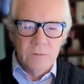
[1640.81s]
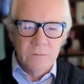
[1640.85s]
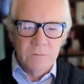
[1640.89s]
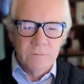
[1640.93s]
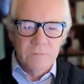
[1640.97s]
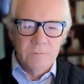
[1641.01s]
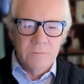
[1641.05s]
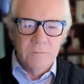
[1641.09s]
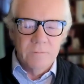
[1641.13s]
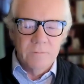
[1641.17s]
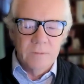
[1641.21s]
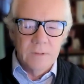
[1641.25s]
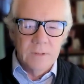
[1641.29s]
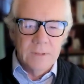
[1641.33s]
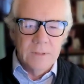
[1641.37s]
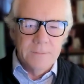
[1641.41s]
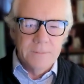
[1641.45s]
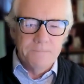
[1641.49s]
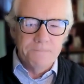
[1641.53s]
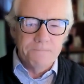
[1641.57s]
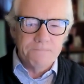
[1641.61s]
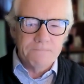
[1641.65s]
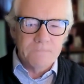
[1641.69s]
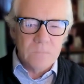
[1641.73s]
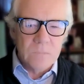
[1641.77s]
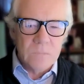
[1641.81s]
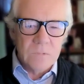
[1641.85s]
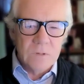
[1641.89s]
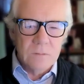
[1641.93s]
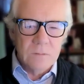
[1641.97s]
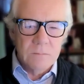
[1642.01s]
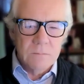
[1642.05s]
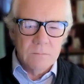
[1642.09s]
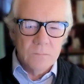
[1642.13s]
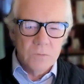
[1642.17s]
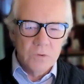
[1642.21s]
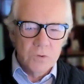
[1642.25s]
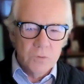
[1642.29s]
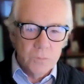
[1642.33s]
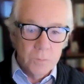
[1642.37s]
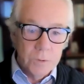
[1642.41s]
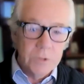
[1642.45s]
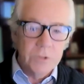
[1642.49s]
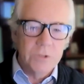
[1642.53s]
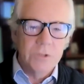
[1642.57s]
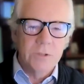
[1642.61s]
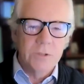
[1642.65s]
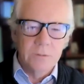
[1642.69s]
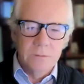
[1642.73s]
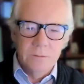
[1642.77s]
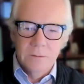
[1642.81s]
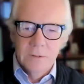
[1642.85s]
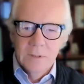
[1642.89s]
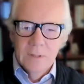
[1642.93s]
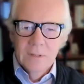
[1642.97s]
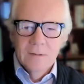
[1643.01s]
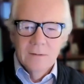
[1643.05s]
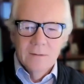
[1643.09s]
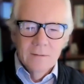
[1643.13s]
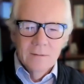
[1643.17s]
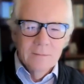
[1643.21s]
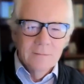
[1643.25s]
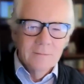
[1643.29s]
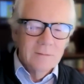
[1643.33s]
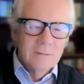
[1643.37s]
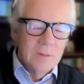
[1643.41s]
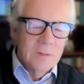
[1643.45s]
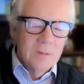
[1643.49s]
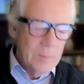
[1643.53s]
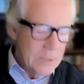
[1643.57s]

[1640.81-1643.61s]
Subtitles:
of switch to the